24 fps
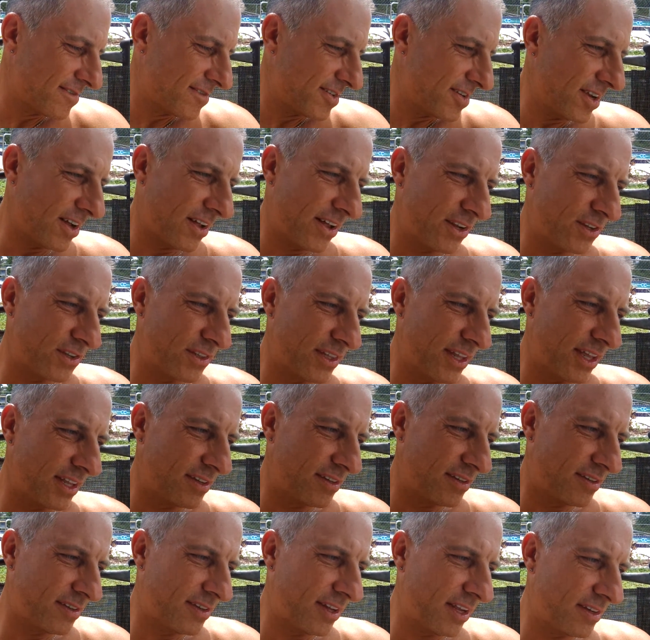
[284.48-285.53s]
yeah,
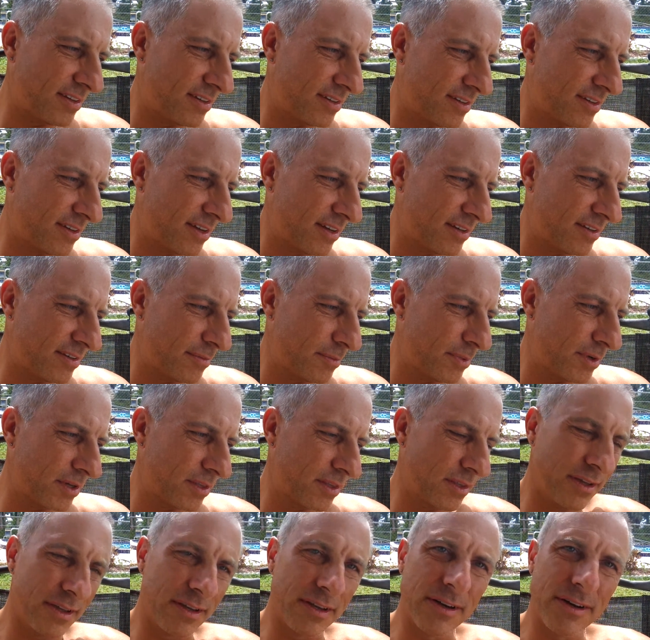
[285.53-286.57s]
that's a big
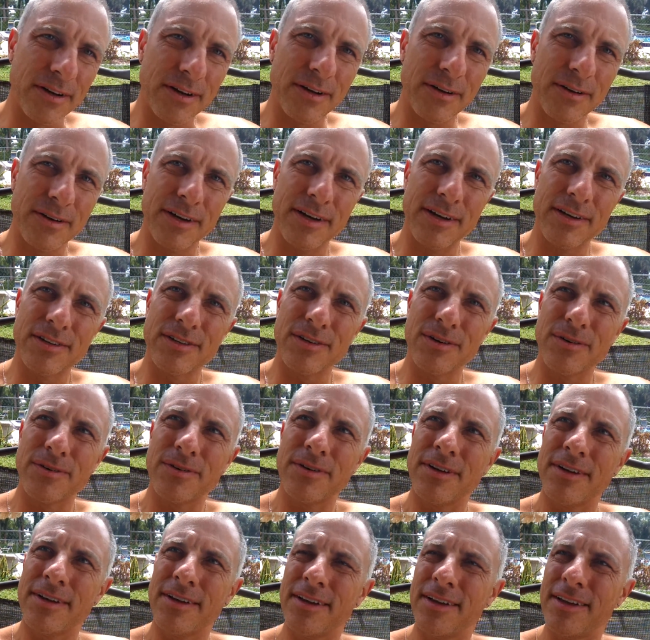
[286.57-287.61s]
thing, y'all. Okay, so
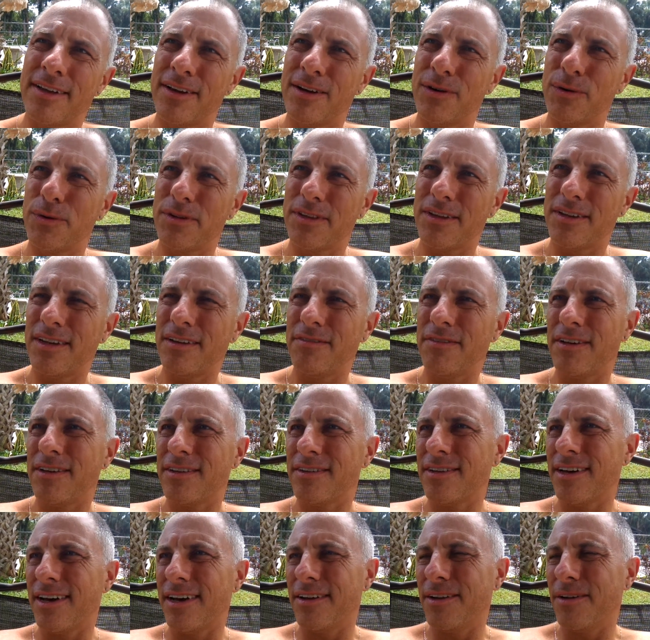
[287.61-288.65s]
with the TV
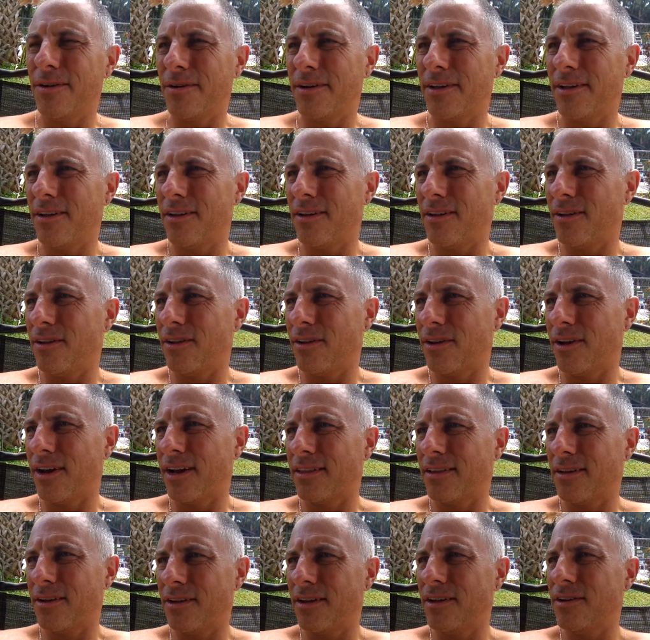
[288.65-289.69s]
aside, you got
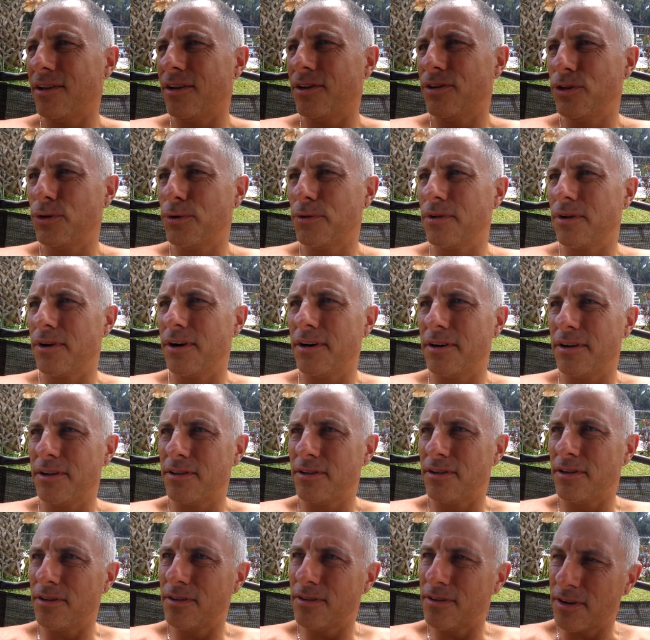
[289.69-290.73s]
the issue with regard to
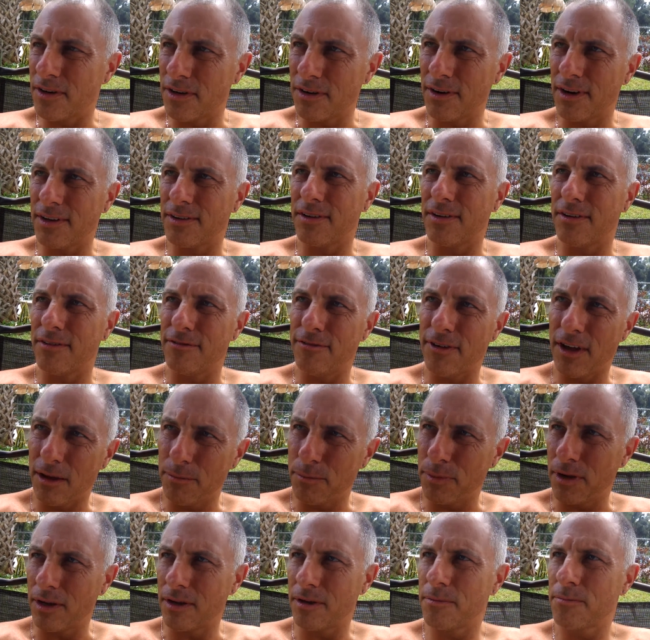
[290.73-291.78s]
cigarettes and the
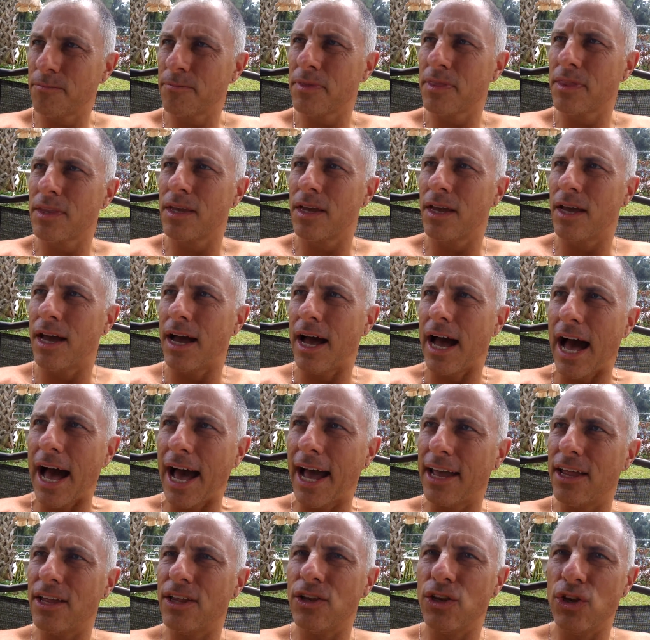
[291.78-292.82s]
vaping.
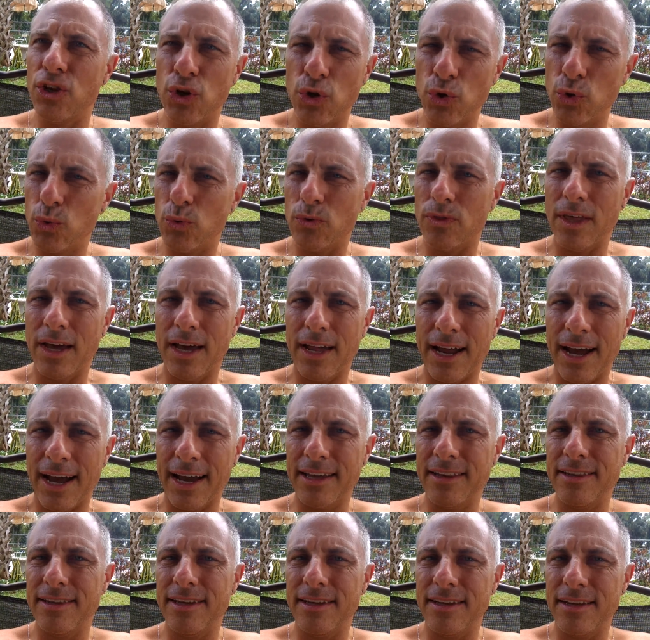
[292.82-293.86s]
I knew that I
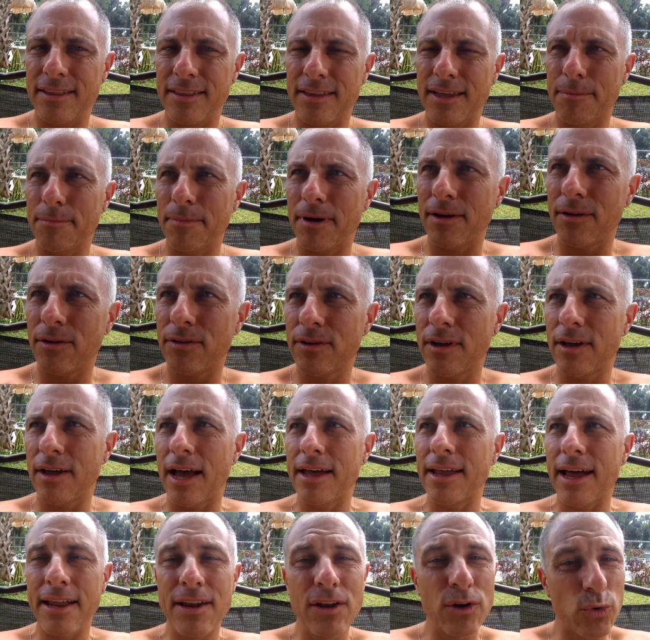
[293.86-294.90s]
needed them.
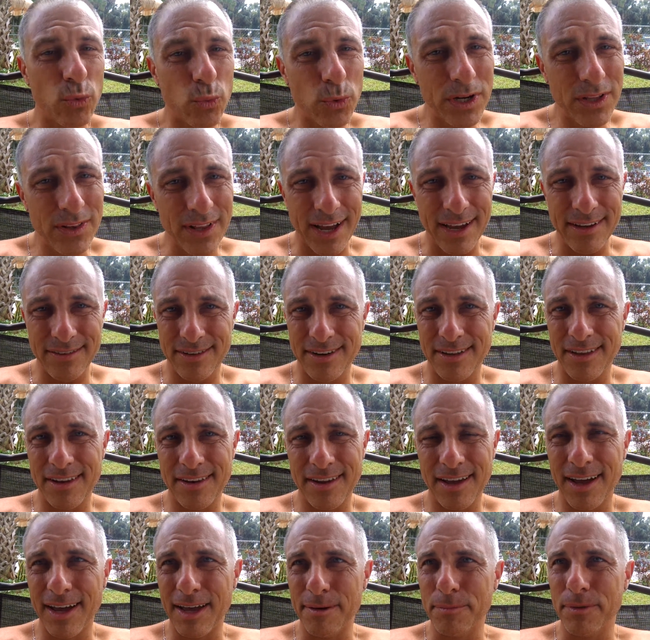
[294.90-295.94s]
I didn't realize at the
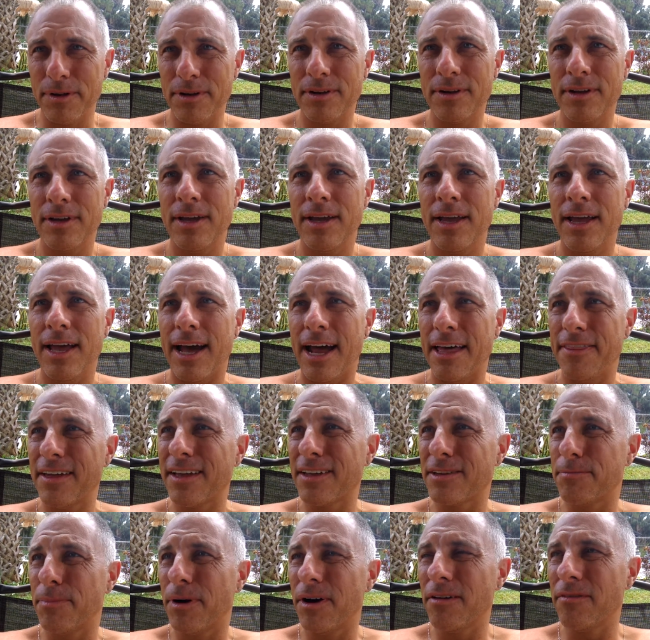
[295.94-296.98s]
time, but I think
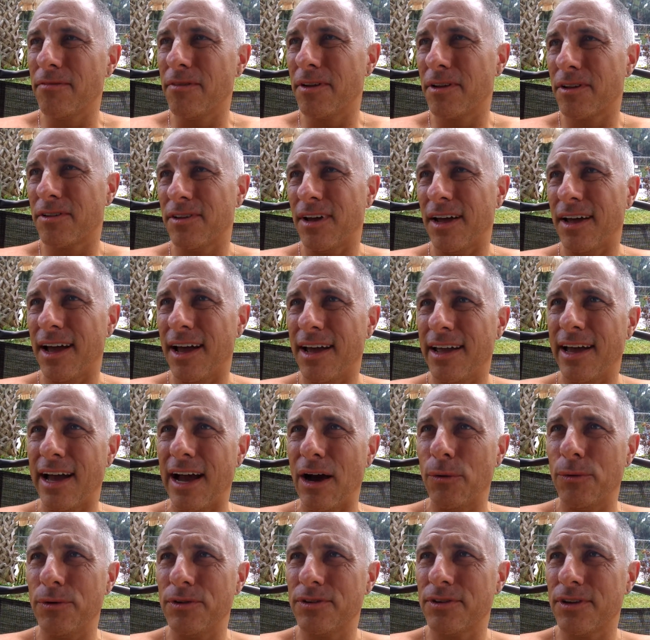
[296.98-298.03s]
it's part of it because I
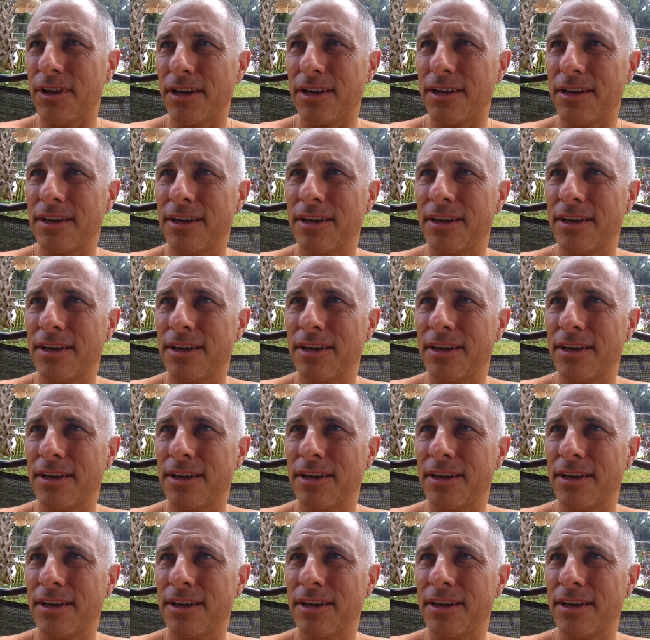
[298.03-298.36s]
was like,